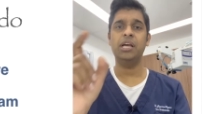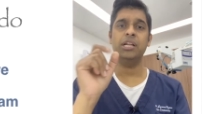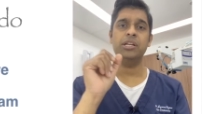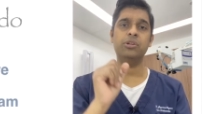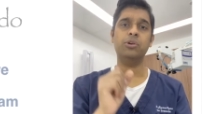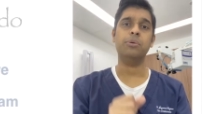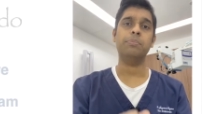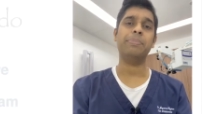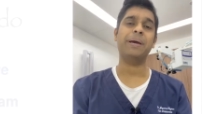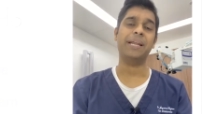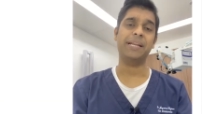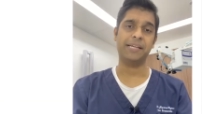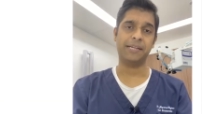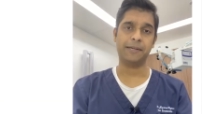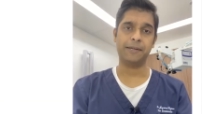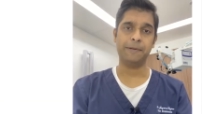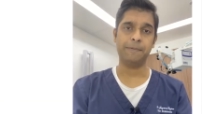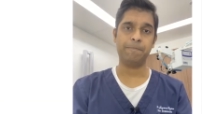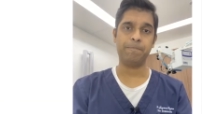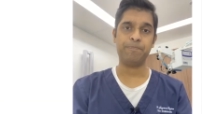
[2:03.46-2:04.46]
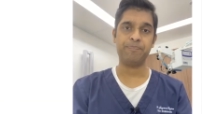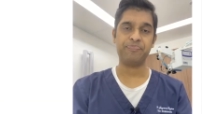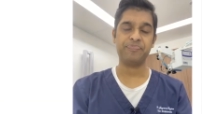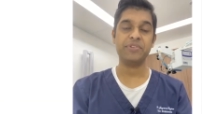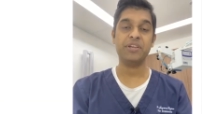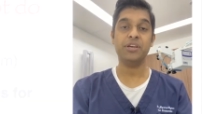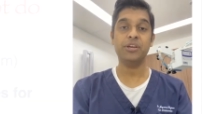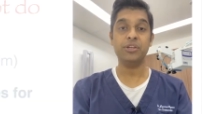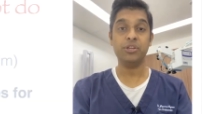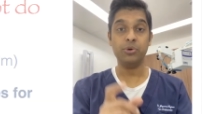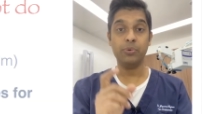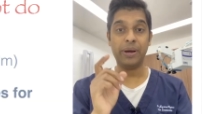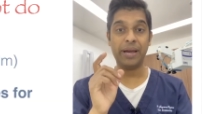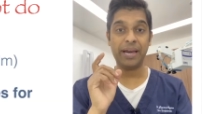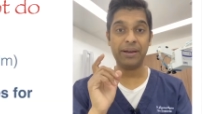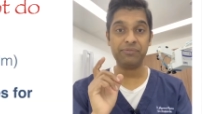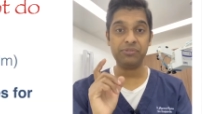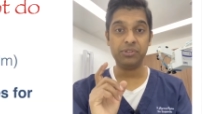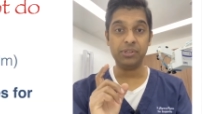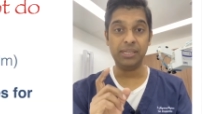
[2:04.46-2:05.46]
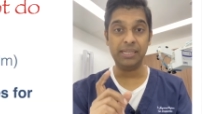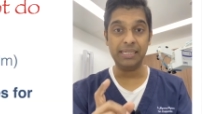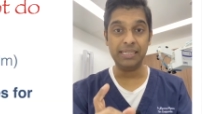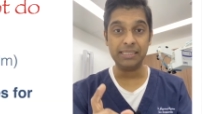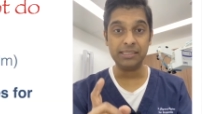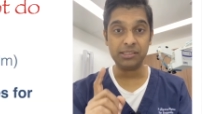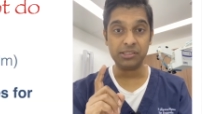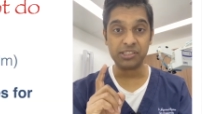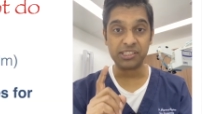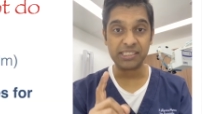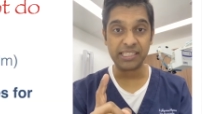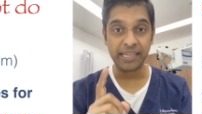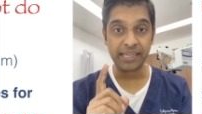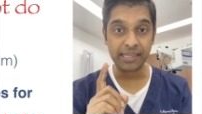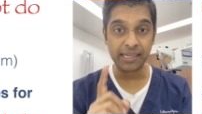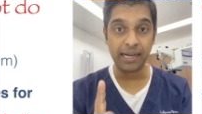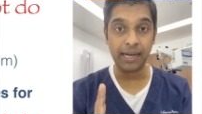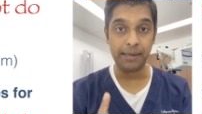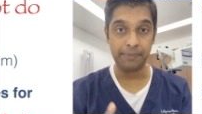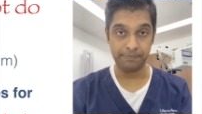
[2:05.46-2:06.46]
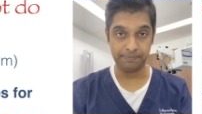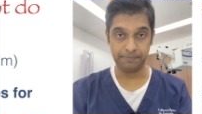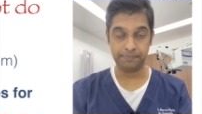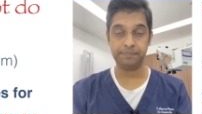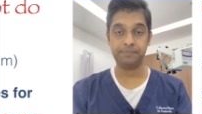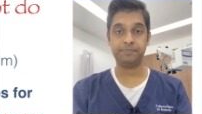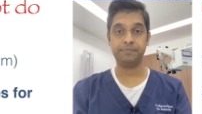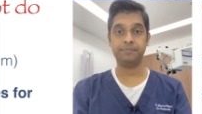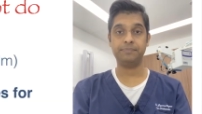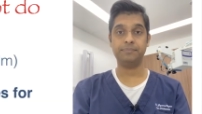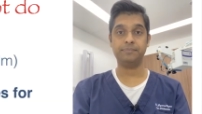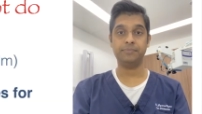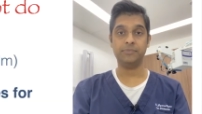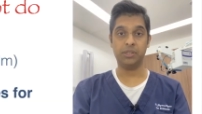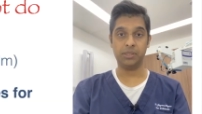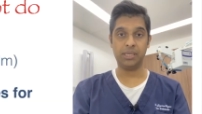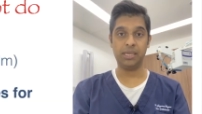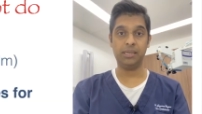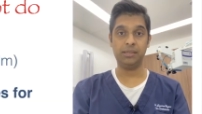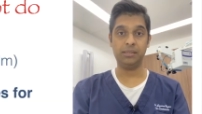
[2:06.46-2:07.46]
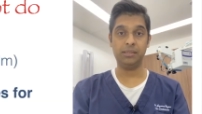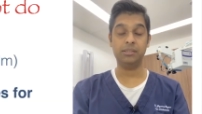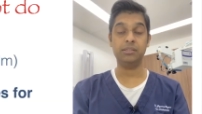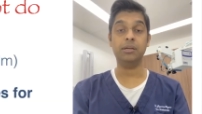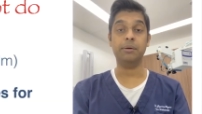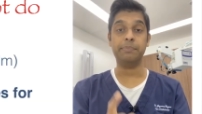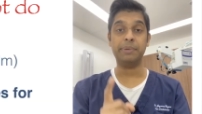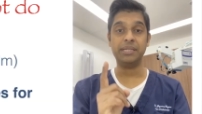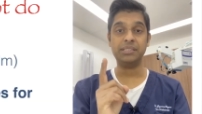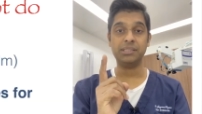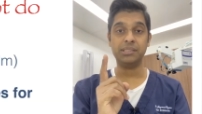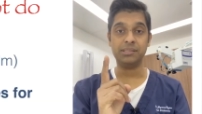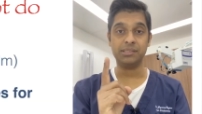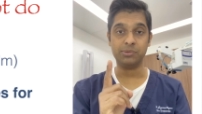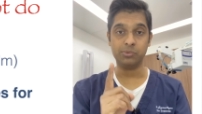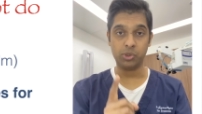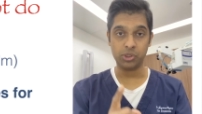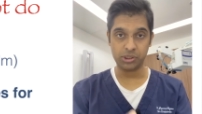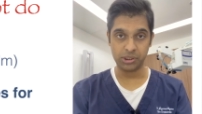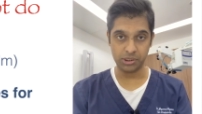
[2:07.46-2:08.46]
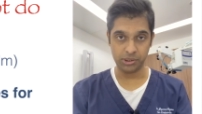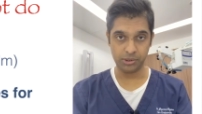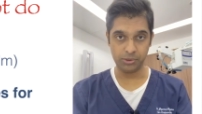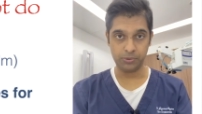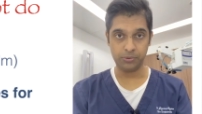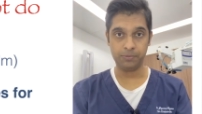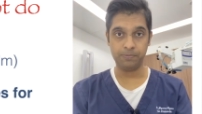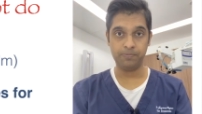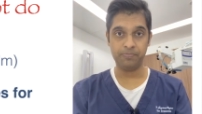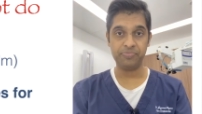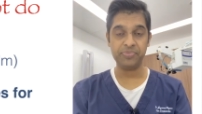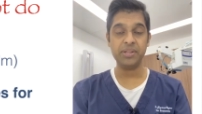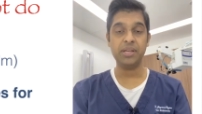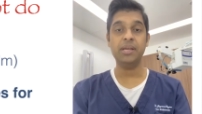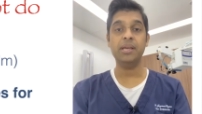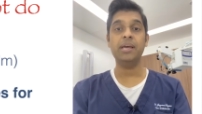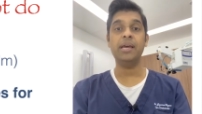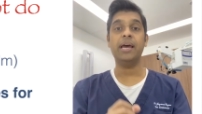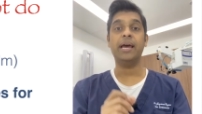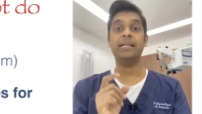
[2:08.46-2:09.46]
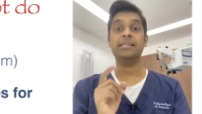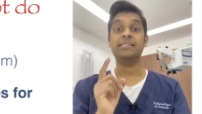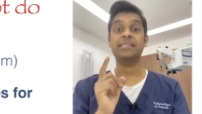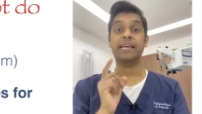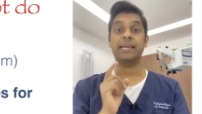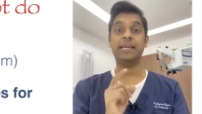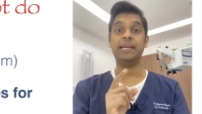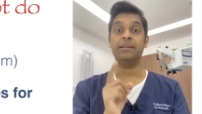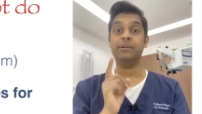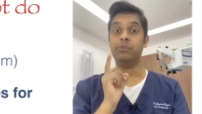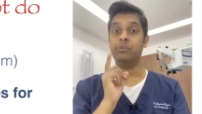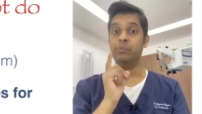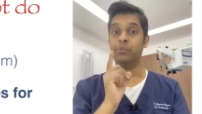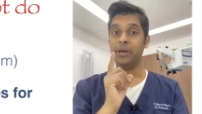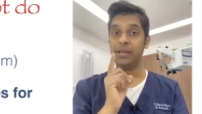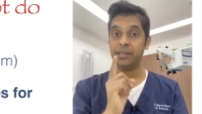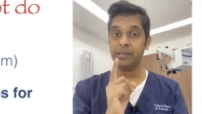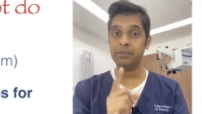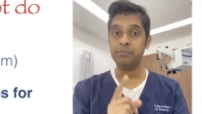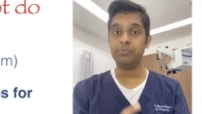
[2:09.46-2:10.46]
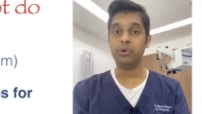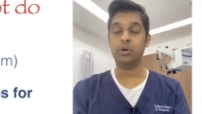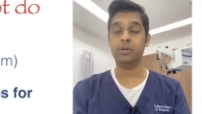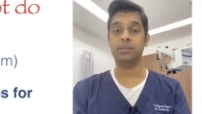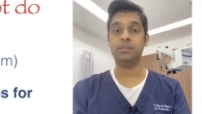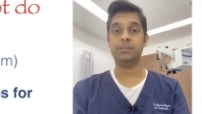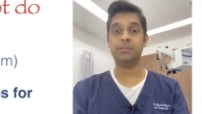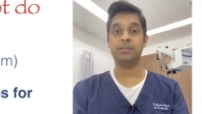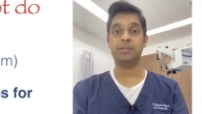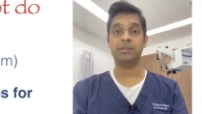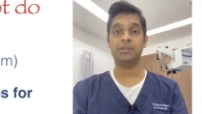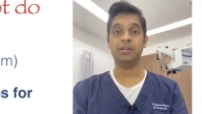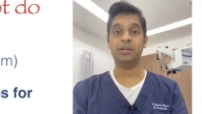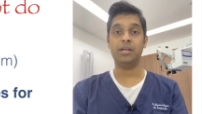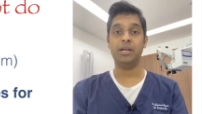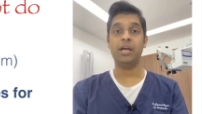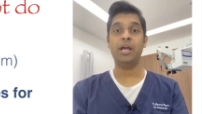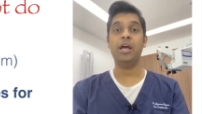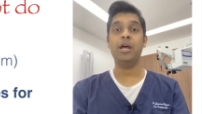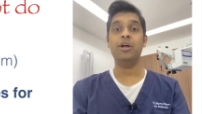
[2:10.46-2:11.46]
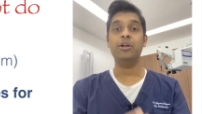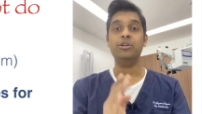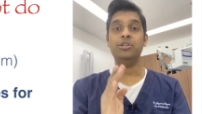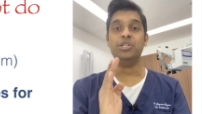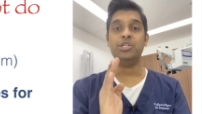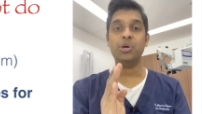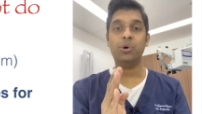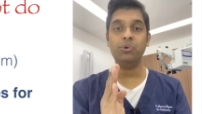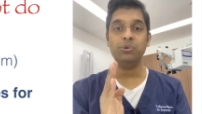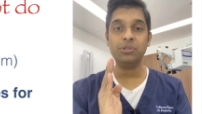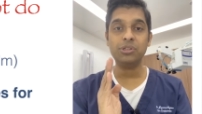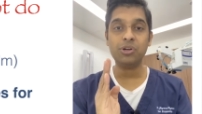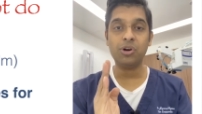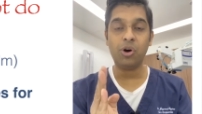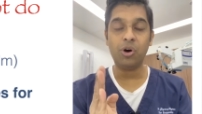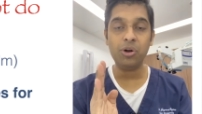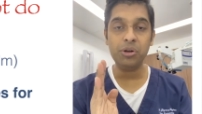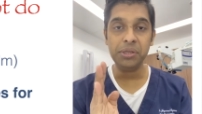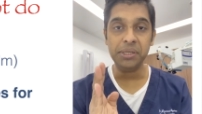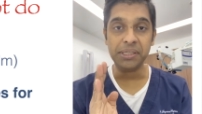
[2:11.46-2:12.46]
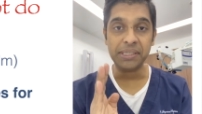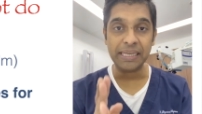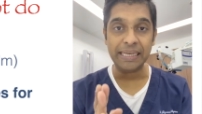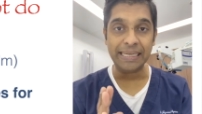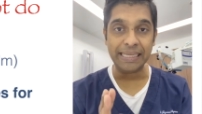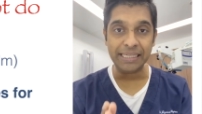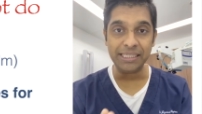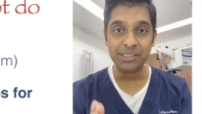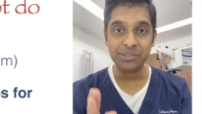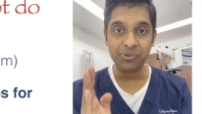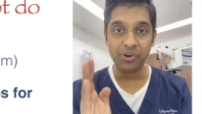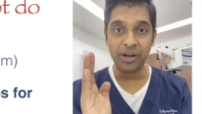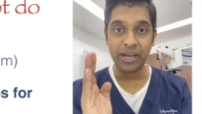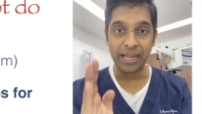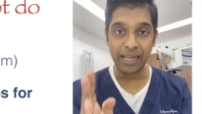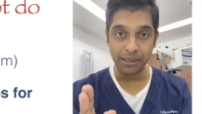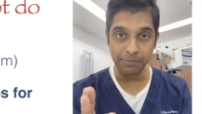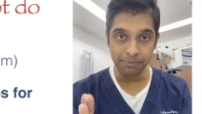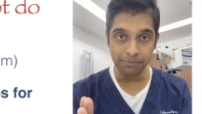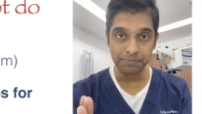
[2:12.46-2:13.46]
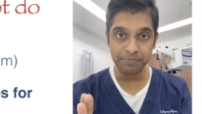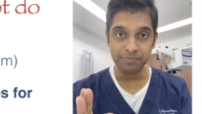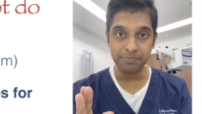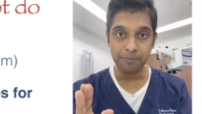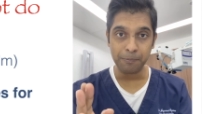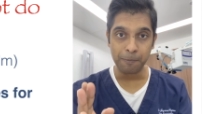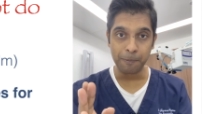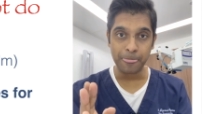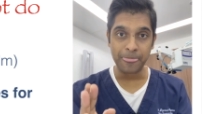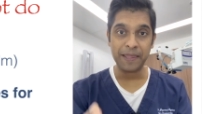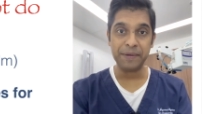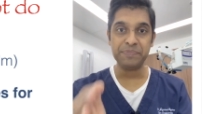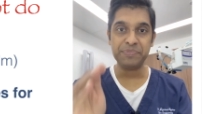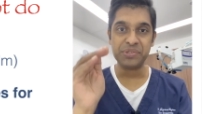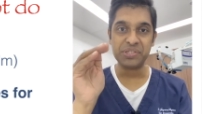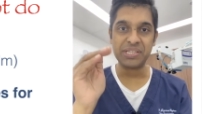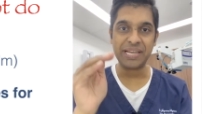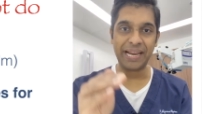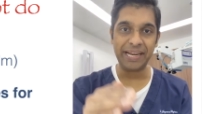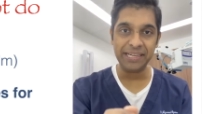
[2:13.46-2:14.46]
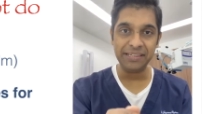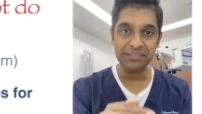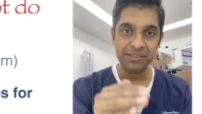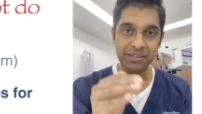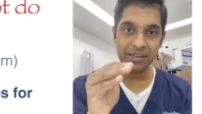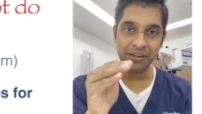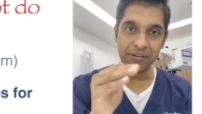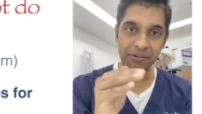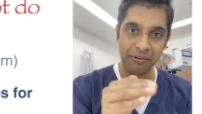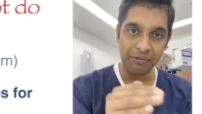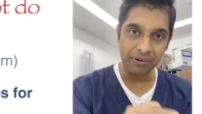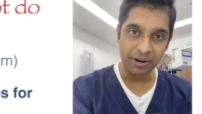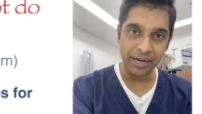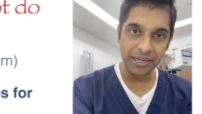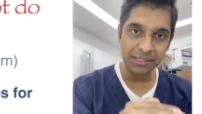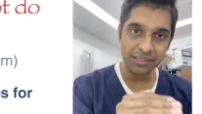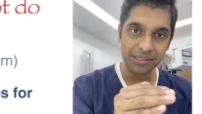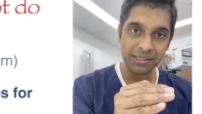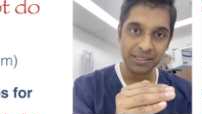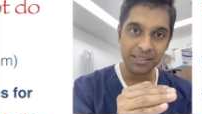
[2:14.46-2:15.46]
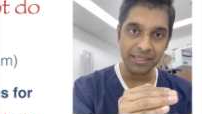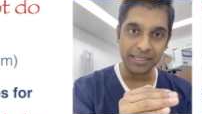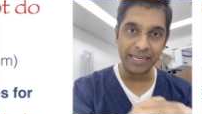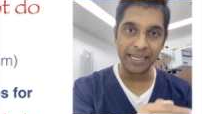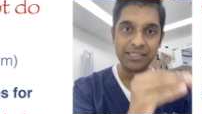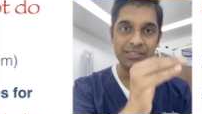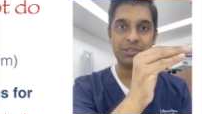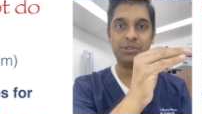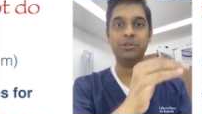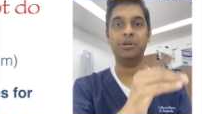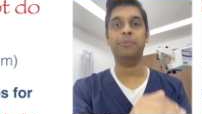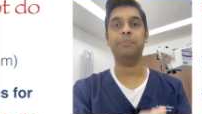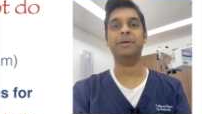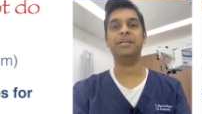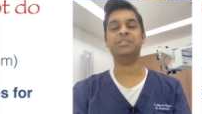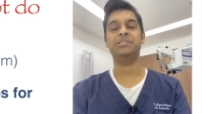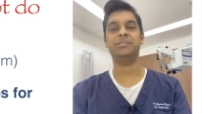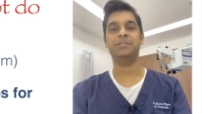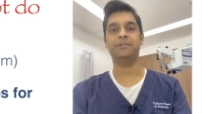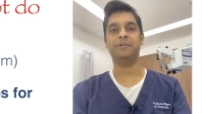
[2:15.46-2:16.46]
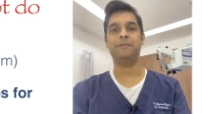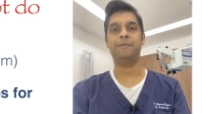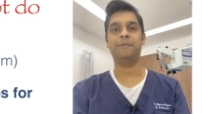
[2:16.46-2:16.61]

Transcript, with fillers: don't panic. You have to learn to stay calm. Okay, your patient is watching you. And second, very important, don't call your colleagues for help standing right next to your patient.